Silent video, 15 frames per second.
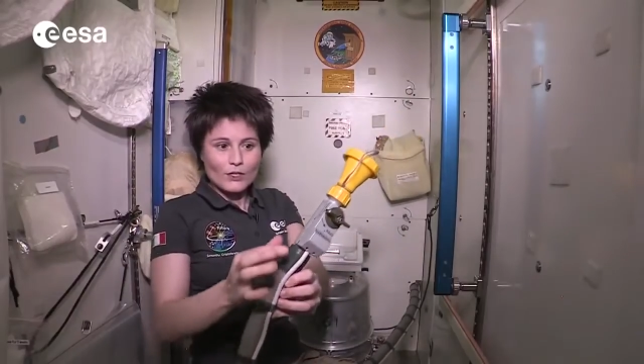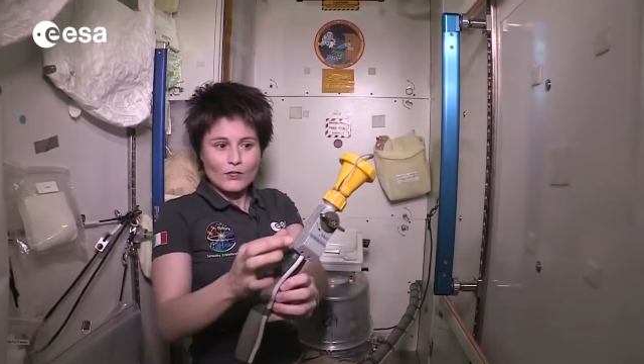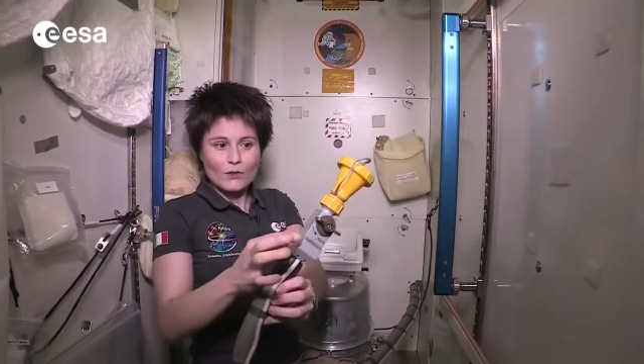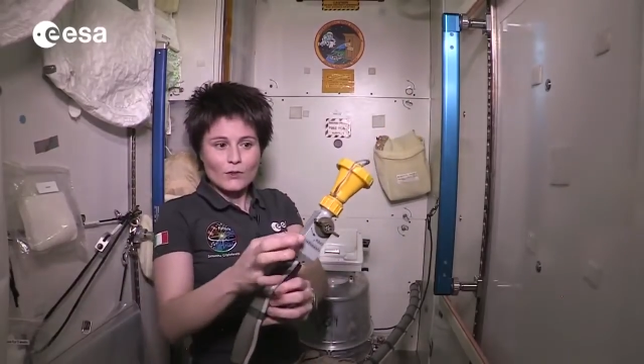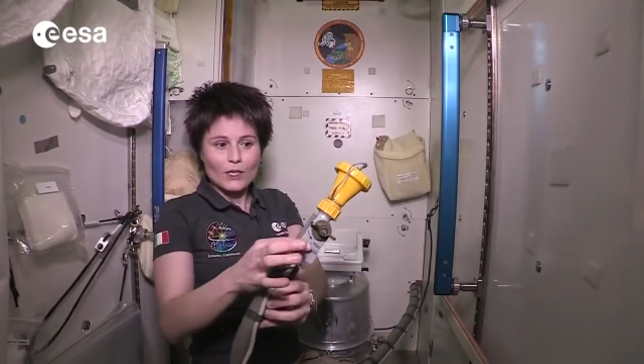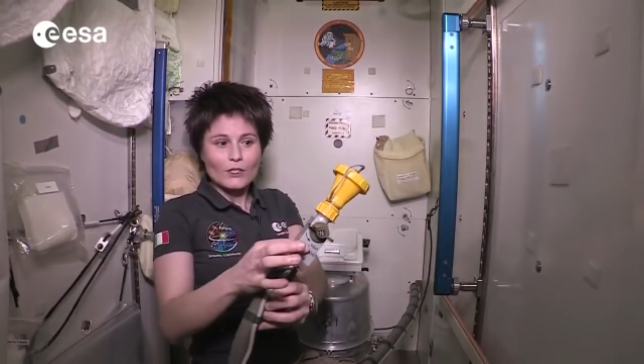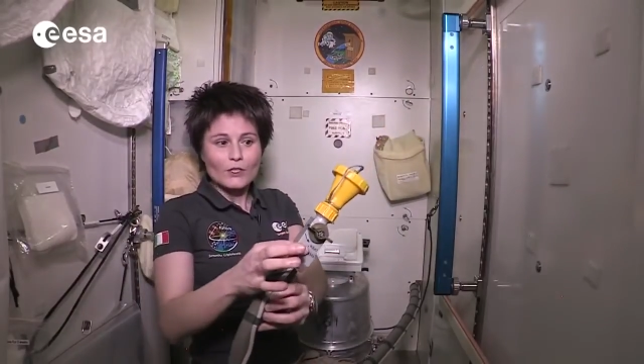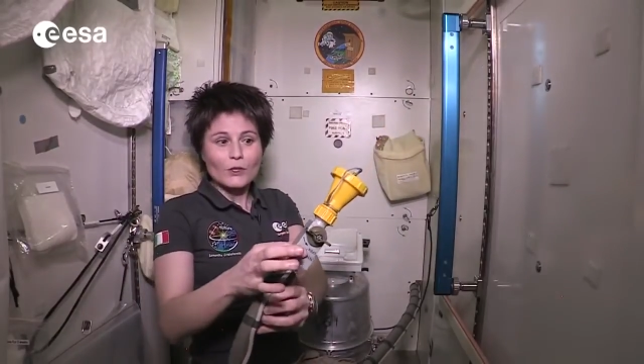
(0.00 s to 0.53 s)

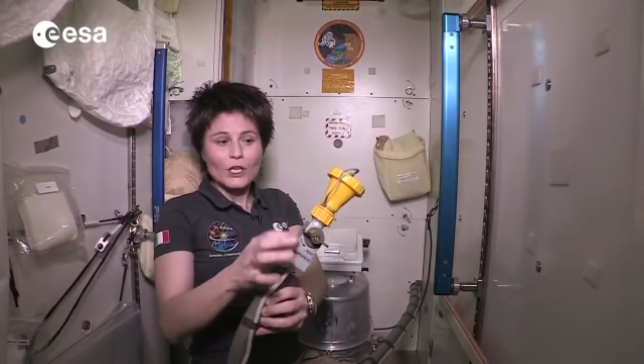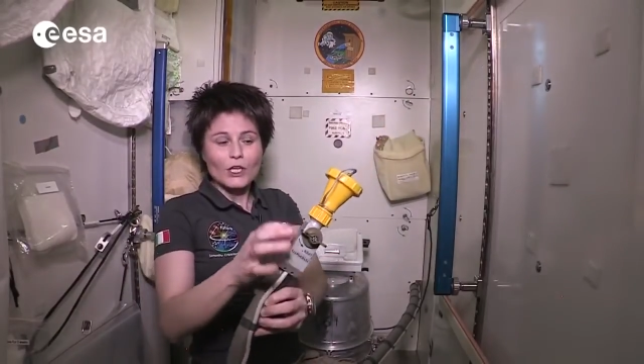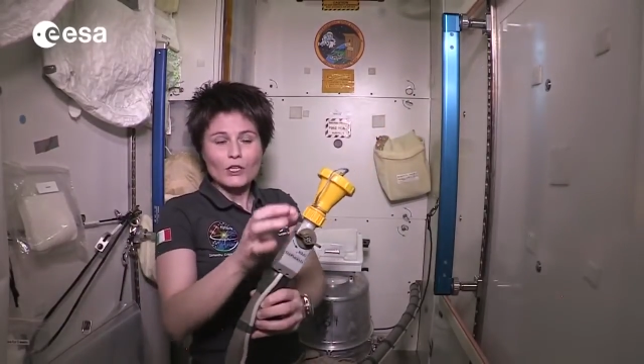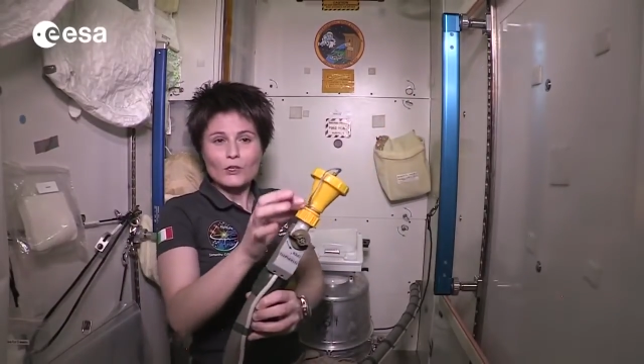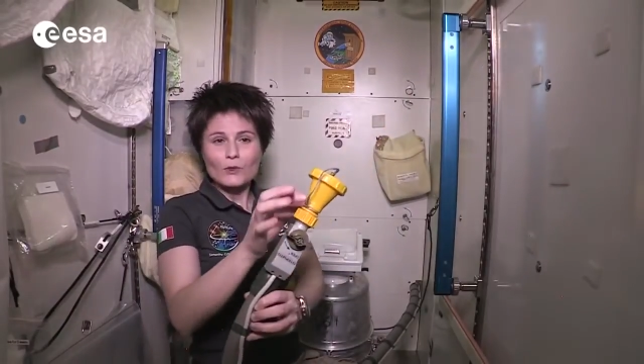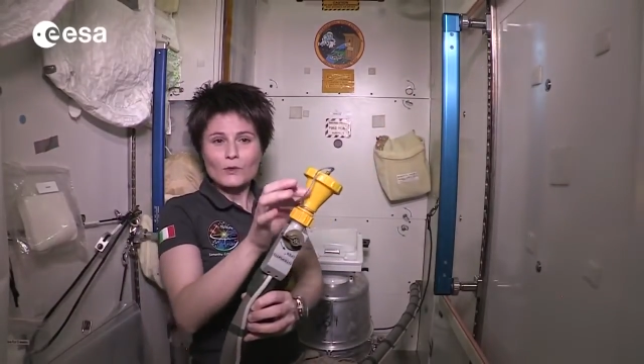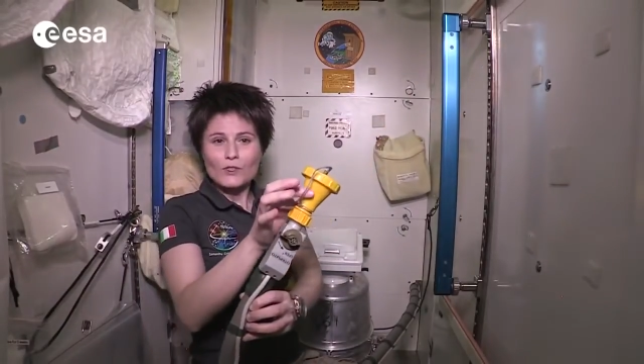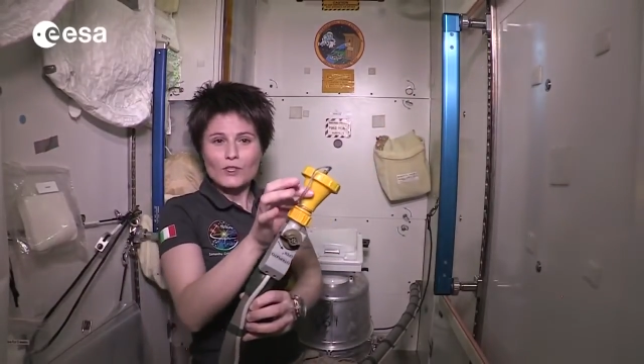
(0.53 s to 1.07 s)
so that you can
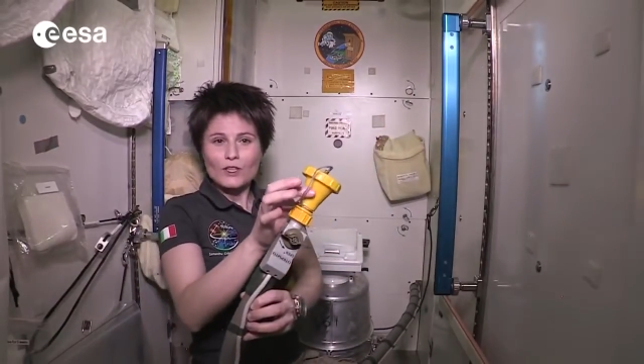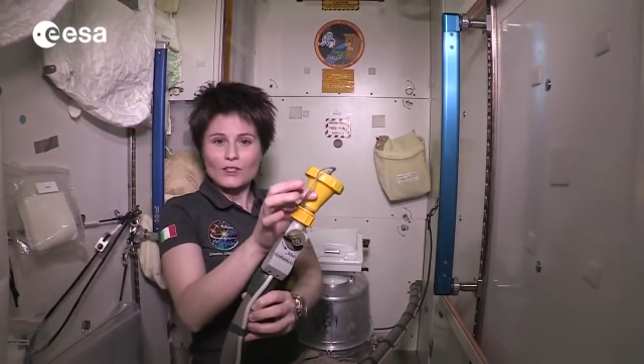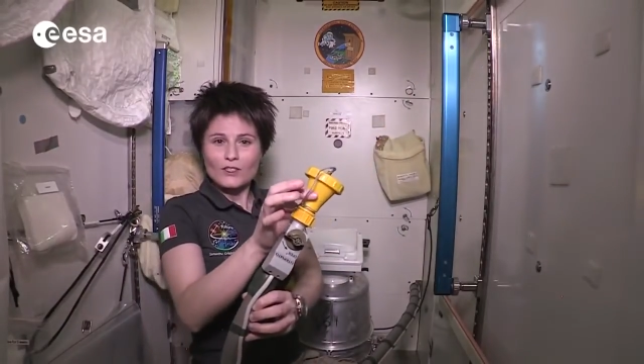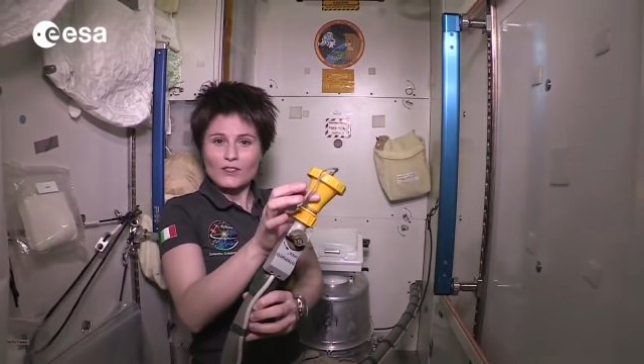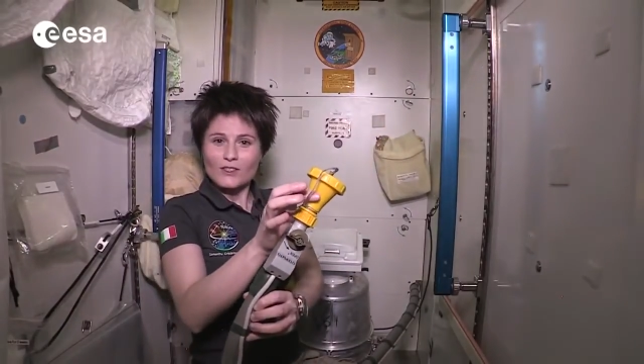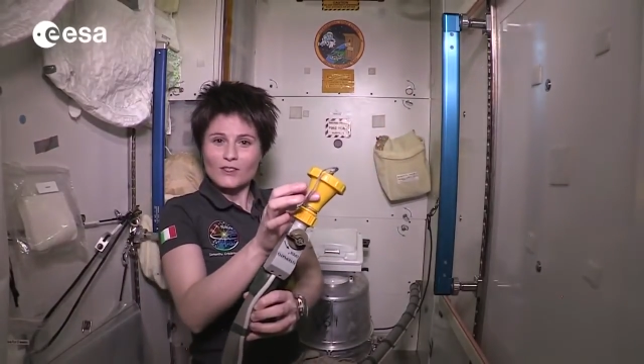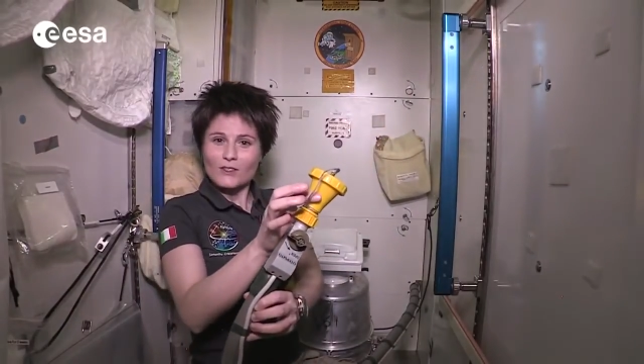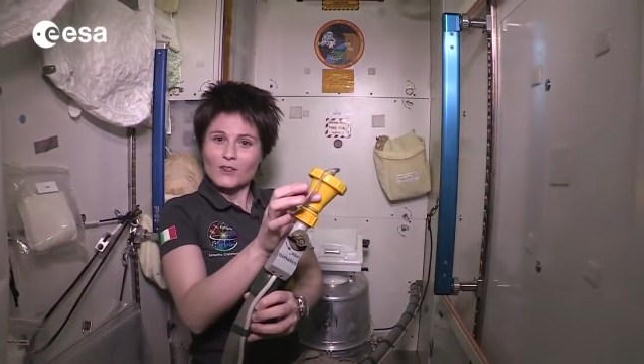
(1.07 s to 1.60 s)
use
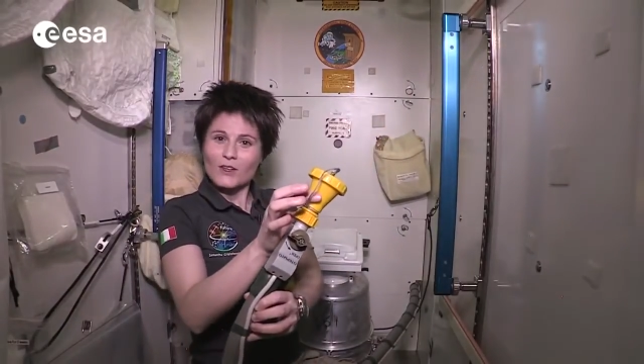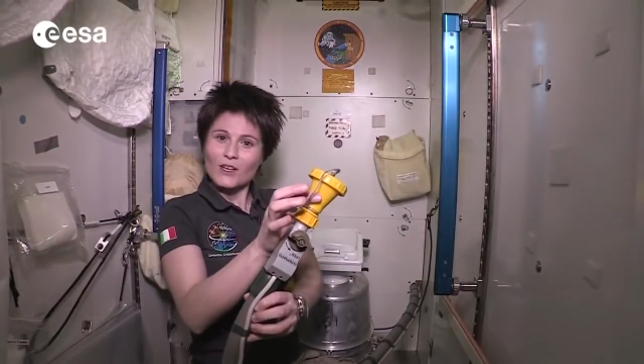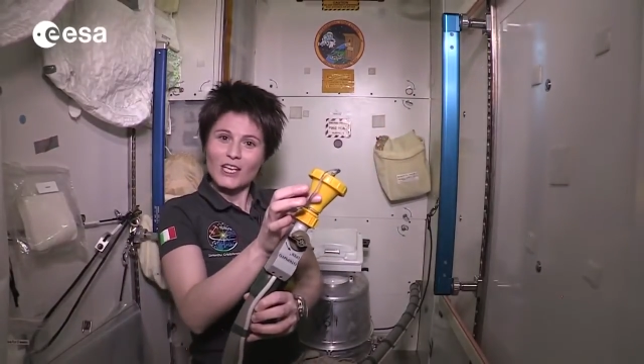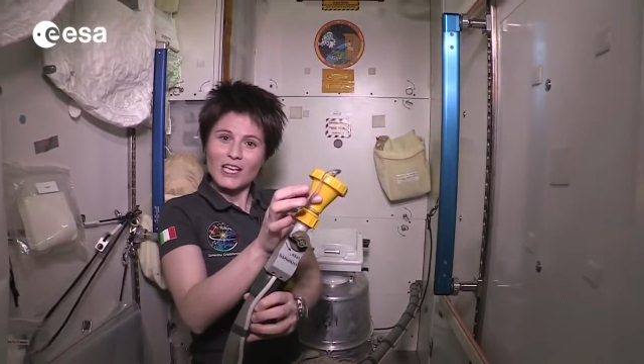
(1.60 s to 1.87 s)
this